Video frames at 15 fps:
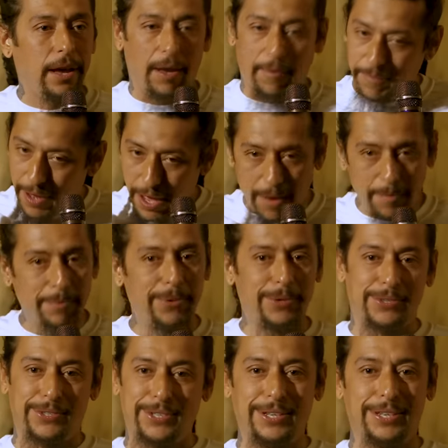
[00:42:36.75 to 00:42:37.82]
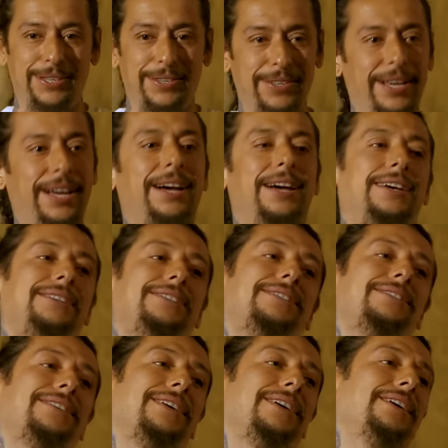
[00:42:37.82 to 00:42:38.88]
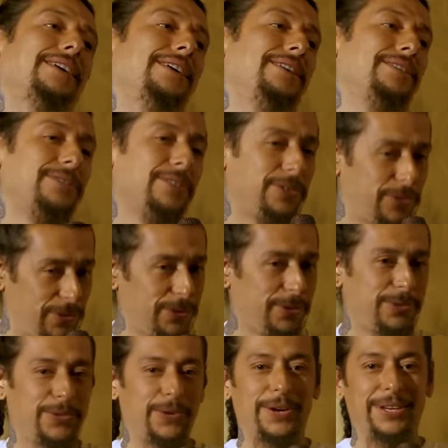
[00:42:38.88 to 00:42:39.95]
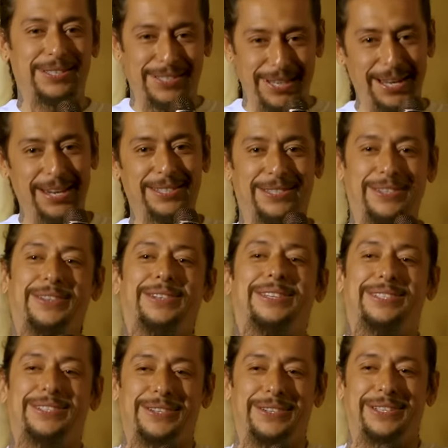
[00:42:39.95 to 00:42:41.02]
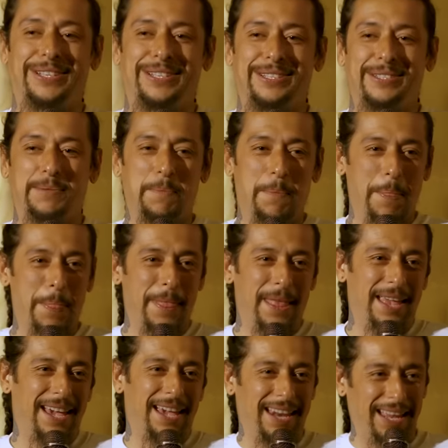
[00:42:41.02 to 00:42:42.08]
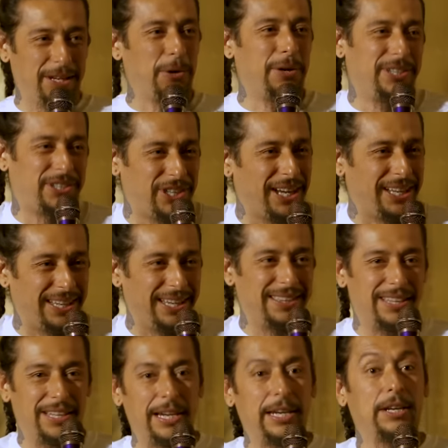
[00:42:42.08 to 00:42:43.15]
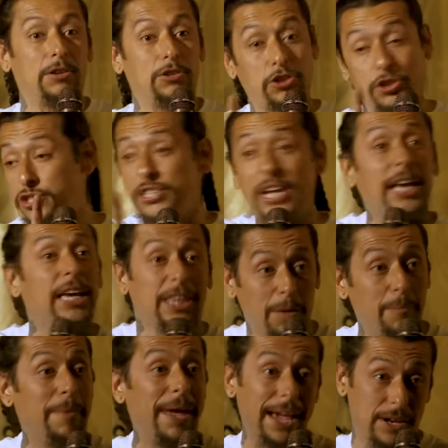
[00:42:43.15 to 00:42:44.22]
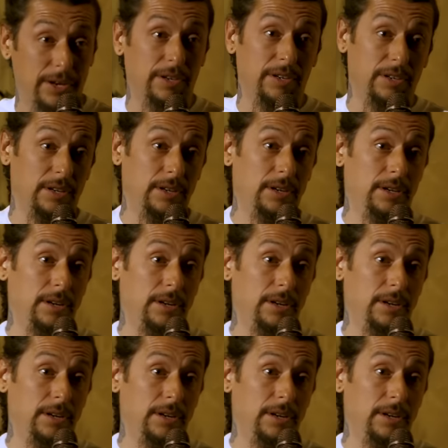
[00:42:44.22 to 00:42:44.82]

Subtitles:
I'm not bullshitting you guys. It's a true story. I stayed at Circus Circus, and I go to check in. The lady goes, you're staying in the manor.